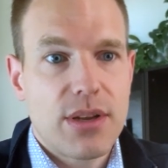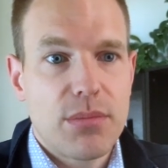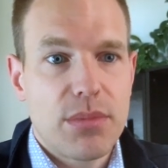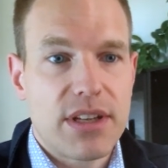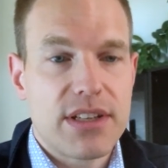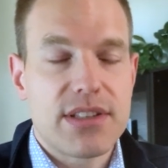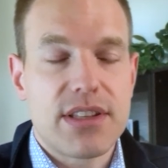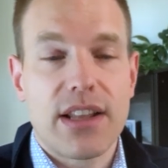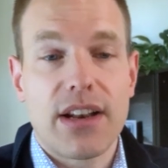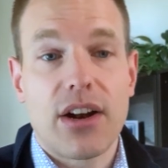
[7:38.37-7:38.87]

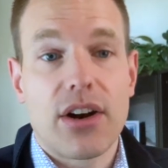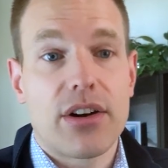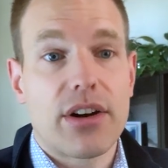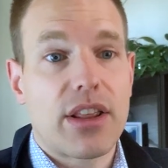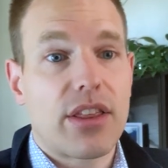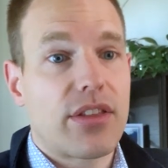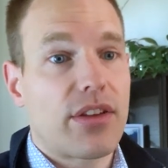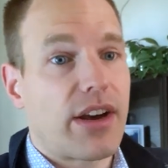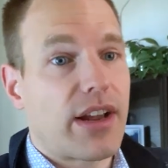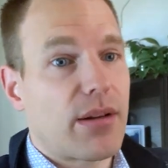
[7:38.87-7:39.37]
because they'd
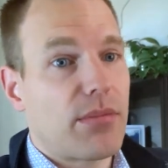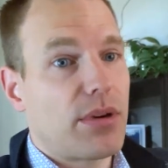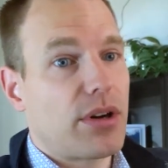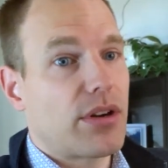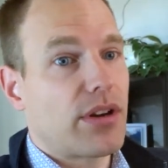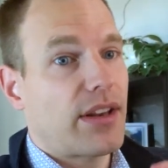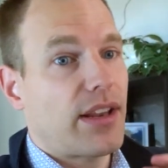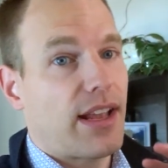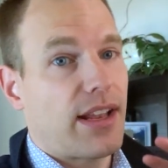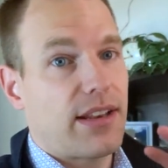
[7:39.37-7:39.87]
already thought
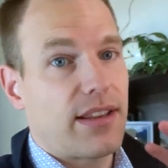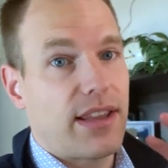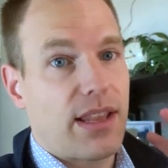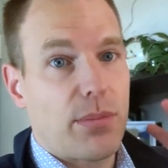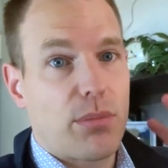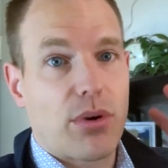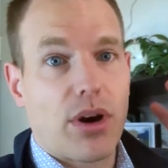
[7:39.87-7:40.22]
about it and they